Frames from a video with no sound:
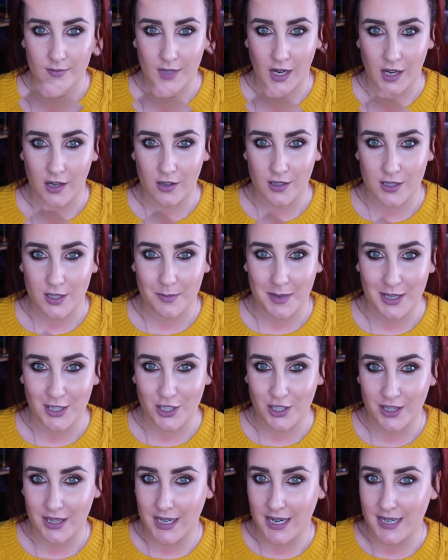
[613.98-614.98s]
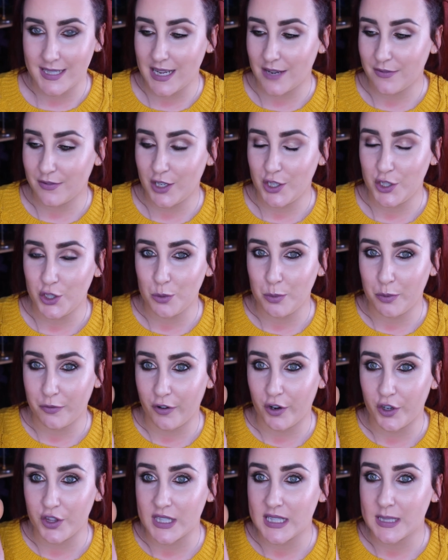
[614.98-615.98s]
I also mentioned that I definitely do
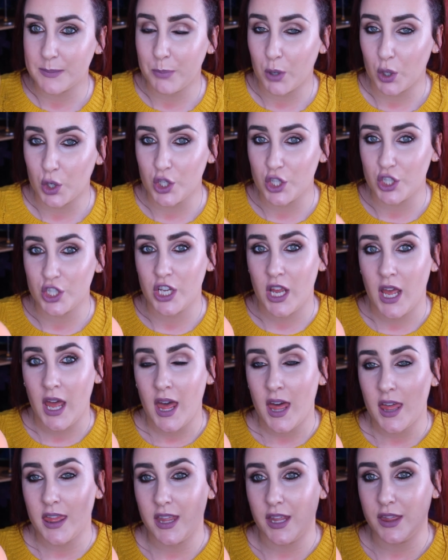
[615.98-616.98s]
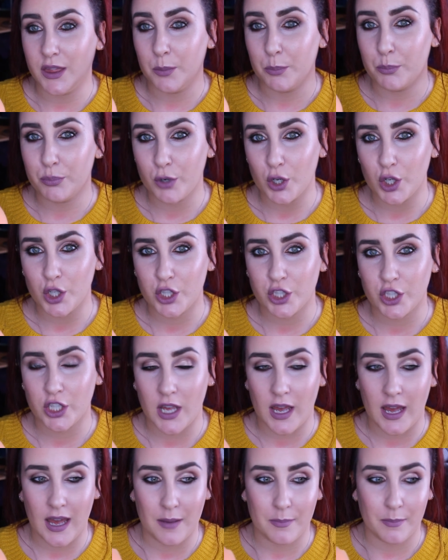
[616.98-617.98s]
prefer the sponge than the brush.
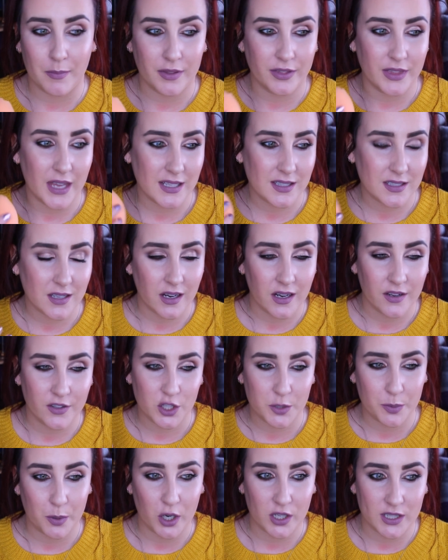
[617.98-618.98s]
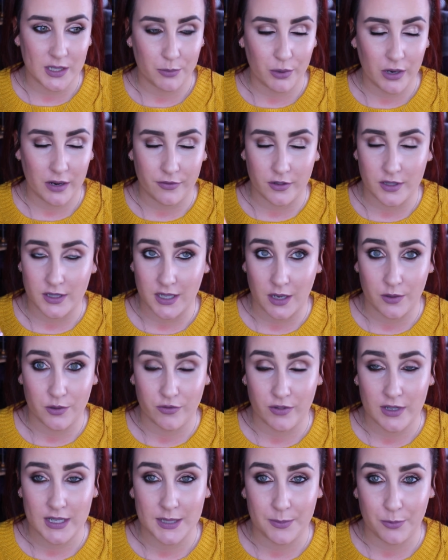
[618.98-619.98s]
That's kind of just personal preference. I was
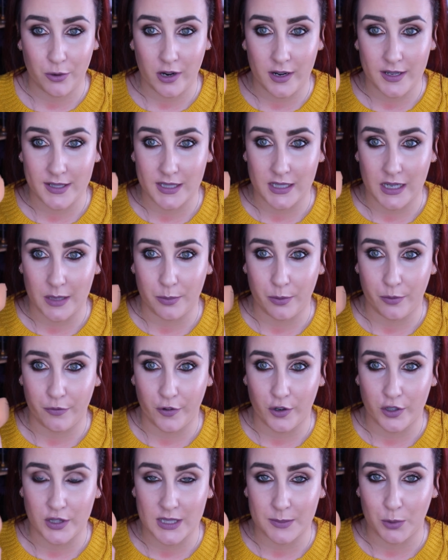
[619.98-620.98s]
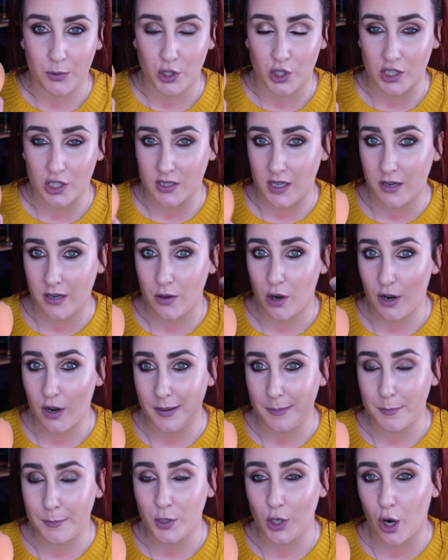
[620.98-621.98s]
really surprised that I prefer the sponge because I
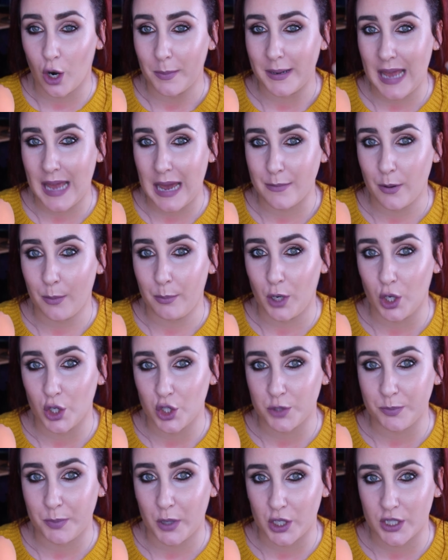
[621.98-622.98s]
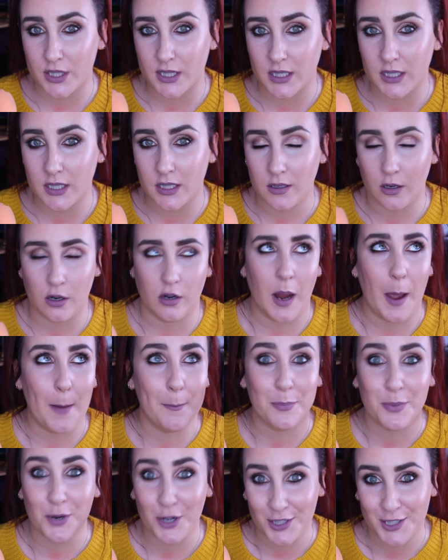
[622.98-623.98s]
normally am a blush person, or a
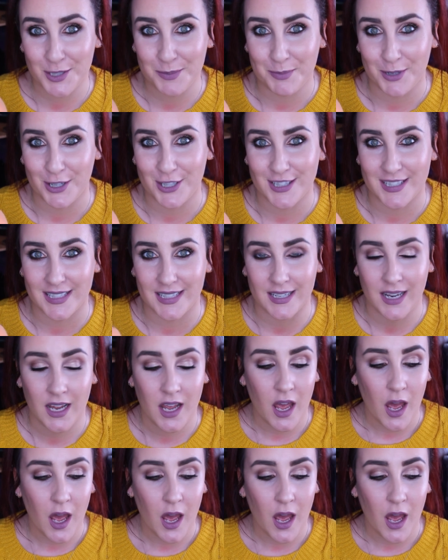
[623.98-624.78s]
brush person,